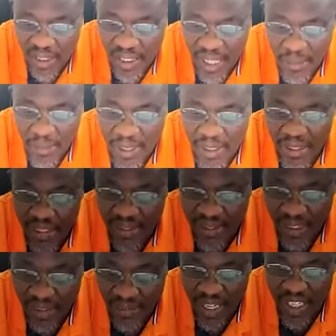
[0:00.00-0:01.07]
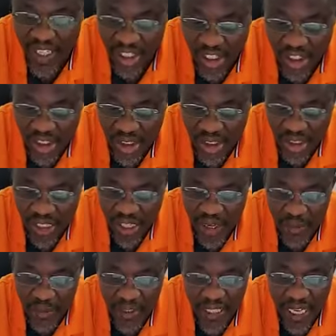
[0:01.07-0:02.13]
Amen. The divine riches. And
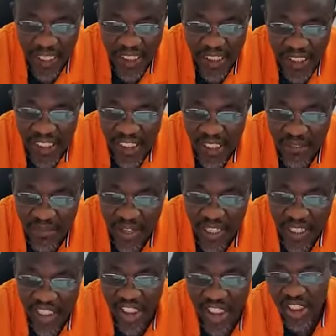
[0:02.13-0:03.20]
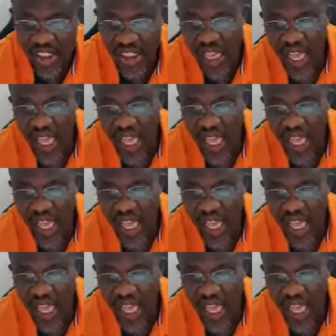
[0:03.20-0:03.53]
we titled the divine riches